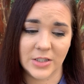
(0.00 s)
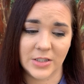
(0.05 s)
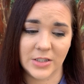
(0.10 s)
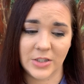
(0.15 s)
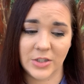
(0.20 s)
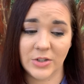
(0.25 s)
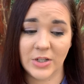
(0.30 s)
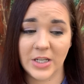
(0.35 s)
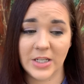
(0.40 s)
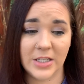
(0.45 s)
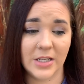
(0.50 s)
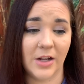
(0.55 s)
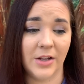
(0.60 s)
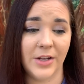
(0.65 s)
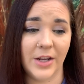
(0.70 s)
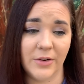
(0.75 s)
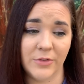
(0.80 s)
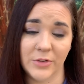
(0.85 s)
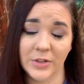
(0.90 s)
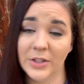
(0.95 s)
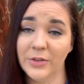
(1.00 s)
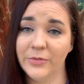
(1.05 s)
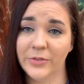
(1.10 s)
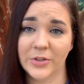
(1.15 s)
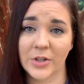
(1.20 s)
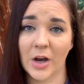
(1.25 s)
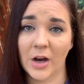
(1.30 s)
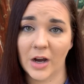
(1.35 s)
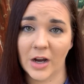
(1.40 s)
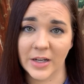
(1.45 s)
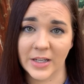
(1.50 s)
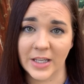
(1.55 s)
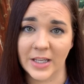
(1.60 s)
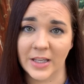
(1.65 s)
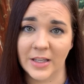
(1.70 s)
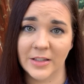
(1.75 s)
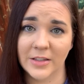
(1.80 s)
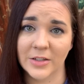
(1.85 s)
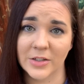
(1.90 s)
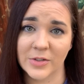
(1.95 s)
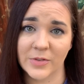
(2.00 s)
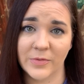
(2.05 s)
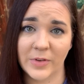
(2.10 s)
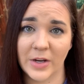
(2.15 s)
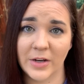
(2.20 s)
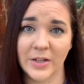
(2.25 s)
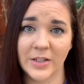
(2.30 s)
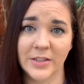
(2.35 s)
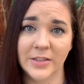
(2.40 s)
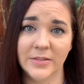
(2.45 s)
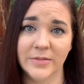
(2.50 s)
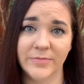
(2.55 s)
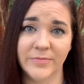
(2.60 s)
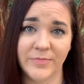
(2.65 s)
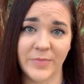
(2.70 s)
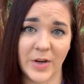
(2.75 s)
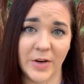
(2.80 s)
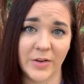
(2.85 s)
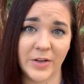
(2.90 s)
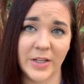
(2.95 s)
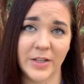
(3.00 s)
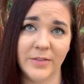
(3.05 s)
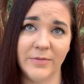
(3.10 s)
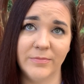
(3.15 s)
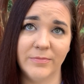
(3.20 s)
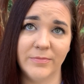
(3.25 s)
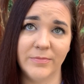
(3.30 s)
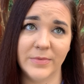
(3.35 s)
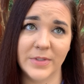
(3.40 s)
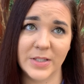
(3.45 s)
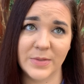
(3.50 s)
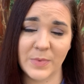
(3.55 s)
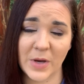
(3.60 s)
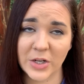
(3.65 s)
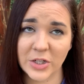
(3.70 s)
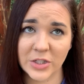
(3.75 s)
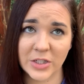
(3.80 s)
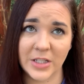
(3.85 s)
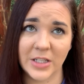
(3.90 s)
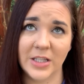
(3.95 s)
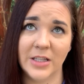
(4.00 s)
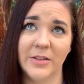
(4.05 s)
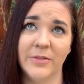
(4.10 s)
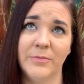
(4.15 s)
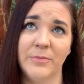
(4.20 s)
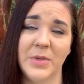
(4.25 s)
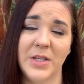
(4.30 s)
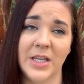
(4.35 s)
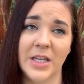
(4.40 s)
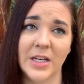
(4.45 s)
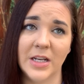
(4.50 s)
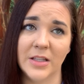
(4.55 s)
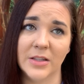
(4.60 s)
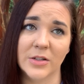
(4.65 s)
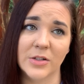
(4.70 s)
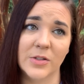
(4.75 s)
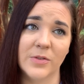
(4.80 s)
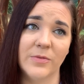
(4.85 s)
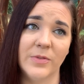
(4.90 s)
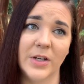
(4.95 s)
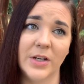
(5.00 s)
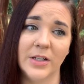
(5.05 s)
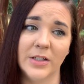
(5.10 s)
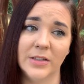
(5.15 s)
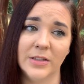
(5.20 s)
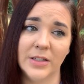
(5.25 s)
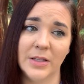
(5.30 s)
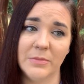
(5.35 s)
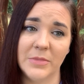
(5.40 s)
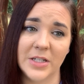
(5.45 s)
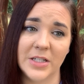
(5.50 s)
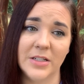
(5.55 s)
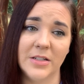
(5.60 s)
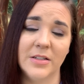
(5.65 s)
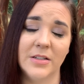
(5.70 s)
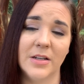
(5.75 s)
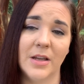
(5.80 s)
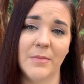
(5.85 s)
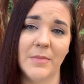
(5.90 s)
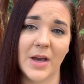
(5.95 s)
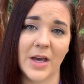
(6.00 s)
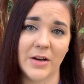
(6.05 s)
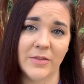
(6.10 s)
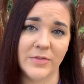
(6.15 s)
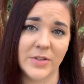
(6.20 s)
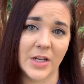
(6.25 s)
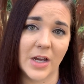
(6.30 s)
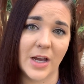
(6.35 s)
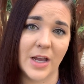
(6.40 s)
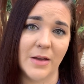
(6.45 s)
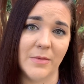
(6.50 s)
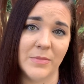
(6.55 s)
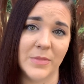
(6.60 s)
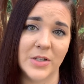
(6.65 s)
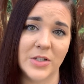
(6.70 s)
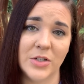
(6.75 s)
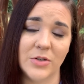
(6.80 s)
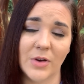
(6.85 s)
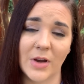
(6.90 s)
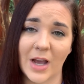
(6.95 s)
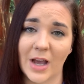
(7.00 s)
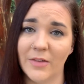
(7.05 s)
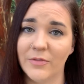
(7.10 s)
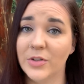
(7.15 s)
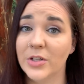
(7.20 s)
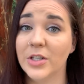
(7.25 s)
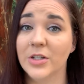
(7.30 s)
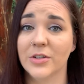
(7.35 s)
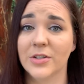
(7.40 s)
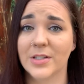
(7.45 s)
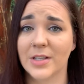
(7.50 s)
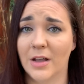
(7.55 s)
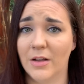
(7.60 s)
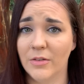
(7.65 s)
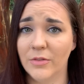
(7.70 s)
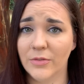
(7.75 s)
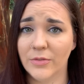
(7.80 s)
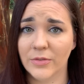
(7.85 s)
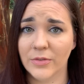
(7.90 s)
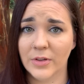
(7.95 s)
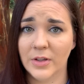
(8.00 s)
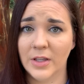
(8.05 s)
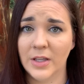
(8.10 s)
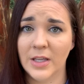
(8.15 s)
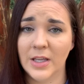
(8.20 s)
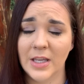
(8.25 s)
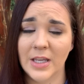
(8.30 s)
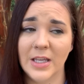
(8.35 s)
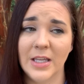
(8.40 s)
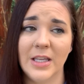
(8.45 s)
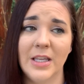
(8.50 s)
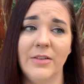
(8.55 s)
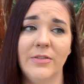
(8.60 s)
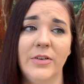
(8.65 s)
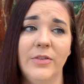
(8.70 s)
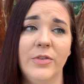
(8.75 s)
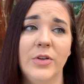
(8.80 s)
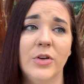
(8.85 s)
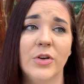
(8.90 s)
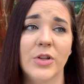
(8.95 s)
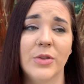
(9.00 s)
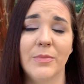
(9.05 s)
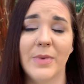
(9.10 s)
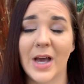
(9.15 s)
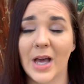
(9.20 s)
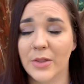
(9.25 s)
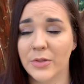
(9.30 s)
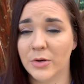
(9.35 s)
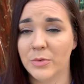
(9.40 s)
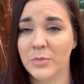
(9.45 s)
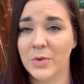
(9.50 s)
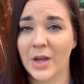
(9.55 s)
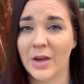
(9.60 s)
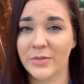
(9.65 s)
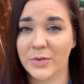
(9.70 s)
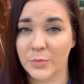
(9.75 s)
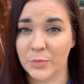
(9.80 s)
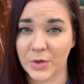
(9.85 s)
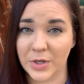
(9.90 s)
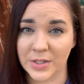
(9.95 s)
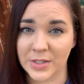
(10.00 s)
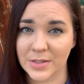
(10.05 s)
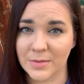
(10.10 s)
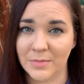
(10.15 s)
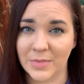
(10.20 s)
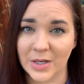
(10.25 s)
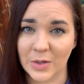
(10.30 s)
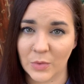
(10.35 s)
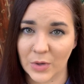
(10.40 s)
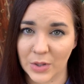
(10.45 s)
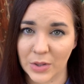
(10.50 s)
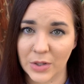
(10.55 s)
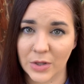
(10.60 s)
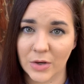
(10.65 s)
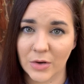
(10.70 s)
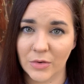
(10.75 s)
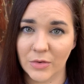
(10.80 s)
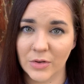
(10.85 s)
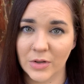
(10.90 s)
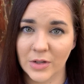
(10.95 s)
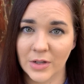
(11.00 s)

you get yelled at really for talking. There's very, very, especially in the beginning, there's very limited amount of time that you have to yourself. Even if you go to the bathroom, you have to bring somebody with you.